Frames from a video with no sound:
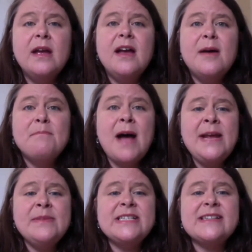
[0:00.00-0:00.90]
My
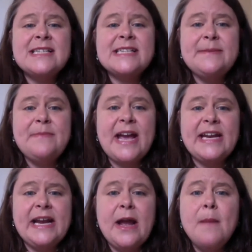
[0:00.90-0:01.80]
name is Leslie
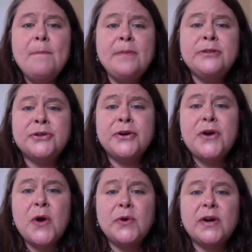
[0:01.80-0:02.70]
Manning, publisher
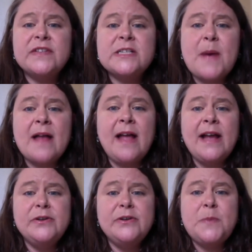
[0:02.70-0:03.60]
and owner of the
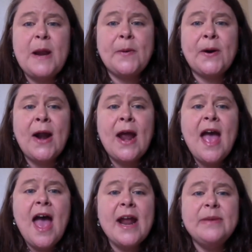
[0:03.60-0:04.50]
Spotlight newspaper,
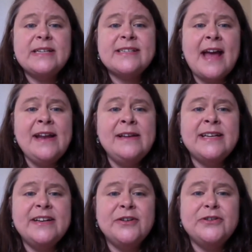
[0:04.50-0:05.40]
and I'm excited
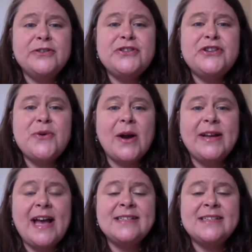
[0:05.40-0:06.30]
to introduce to you our
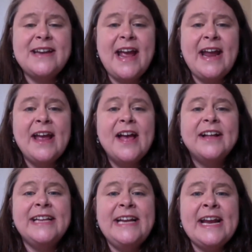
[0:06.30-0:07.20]
guest today,
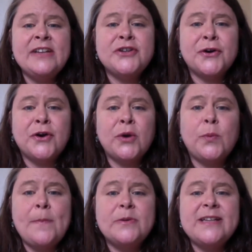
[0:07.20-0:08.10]
Leanne
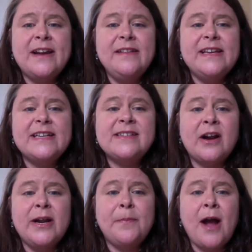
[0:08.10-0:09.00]
Ashmore, representing the
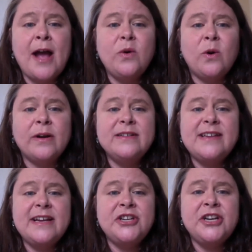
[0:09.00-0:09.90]
Asteria Pride
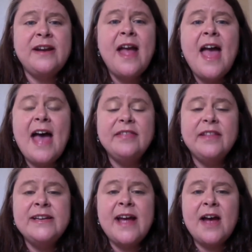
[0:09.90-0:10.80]
organization, and
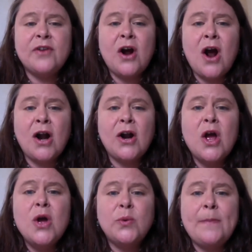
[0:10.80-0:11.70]
Linda Everhart,
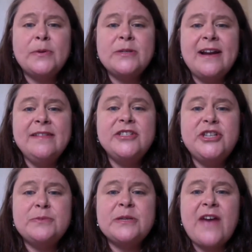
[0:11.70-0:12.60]
representing the
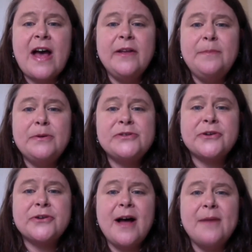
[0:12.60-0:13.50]
Gypsum Valley
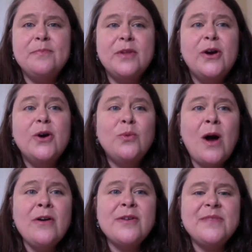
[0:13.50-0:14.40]
Booster Club.
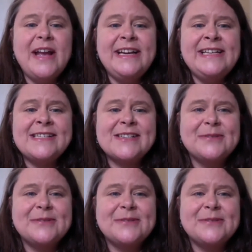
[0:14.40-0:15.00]
Welcome, ladies.